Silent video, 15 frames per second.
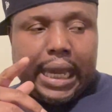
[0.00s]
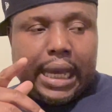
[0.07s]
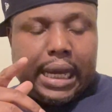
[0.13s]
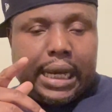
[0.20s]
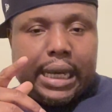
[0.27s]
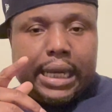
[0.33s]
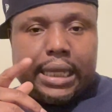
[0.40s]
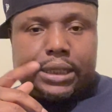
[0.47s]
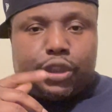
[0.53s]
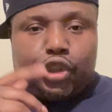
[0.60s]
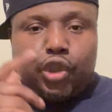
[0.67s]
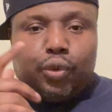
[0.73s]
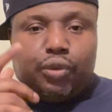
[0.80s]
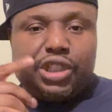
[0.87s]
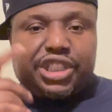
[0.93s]

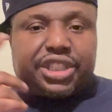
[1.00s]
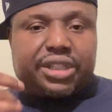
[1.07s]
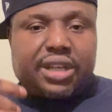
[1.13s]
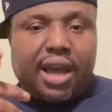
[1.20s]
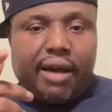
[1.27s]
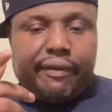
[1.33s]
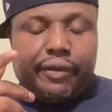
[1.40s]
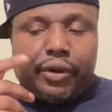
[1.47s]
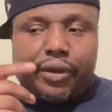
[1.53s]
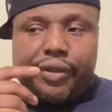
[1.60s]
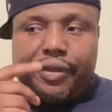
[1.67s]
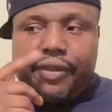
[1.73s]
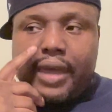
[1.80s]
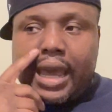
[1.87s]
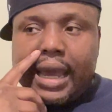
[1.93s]
to discover
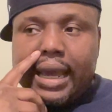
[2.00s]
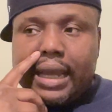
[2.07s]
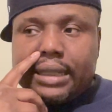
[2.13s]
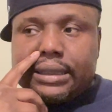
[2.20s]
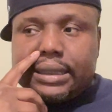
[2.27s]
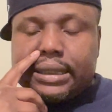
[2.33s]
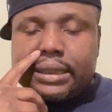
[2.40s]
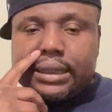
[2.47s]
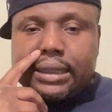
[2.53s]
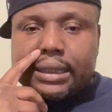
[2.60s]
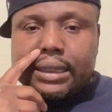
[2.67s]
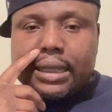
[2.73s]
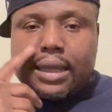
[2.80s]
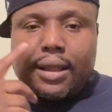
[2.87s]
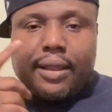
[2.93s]
that
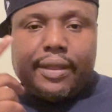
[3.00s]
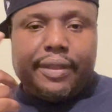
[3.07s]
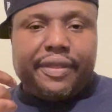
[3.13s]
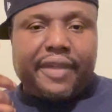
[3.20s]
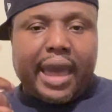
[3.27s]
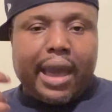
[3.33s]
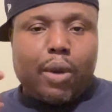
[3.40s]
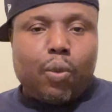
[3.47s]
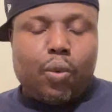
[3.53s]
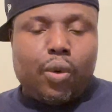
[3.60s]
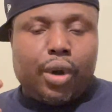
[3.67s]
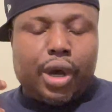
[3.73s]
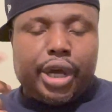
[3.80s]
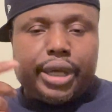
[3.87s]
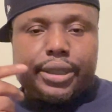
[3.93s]

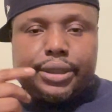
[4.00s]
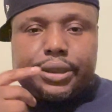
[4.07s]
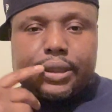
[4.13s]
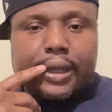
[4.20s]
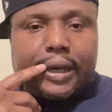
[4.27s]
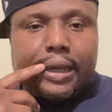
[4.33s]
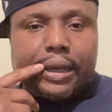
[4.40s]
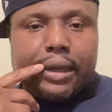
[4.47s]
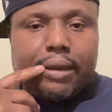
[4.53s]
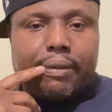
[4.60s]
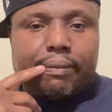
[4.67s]
was a